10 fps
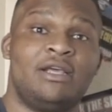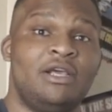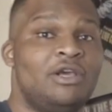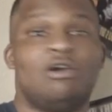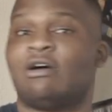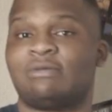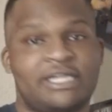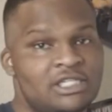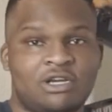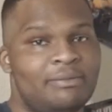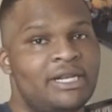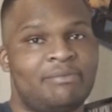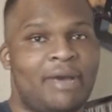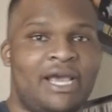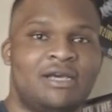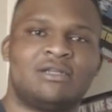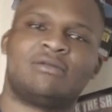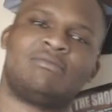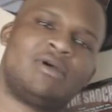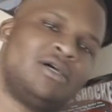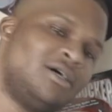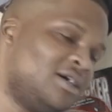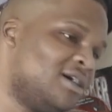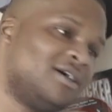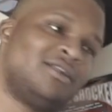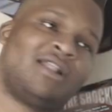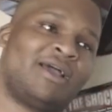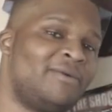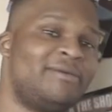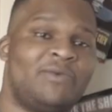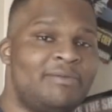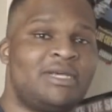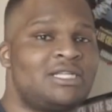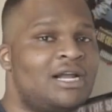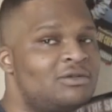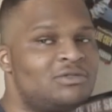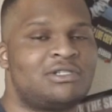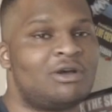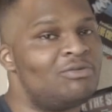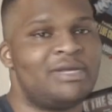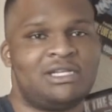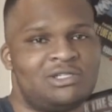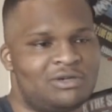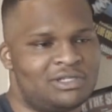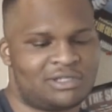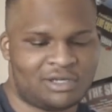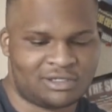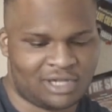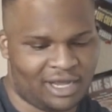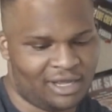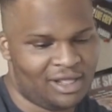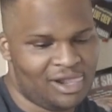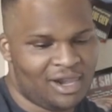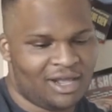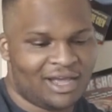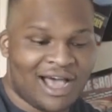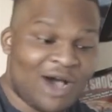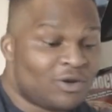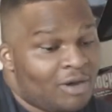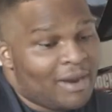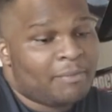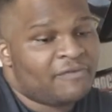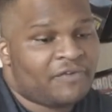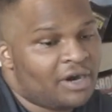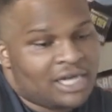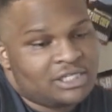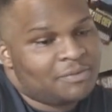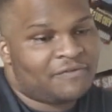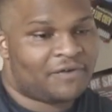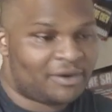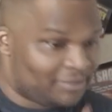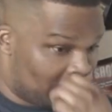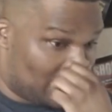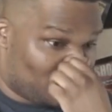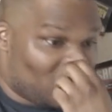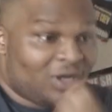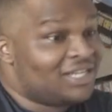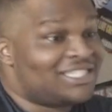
Yeah, you know what I'm saying? So ask many bangs, uh, like we we missed out on so many joints. So it was like, I don't know, but I prefer. I just prefer, you know.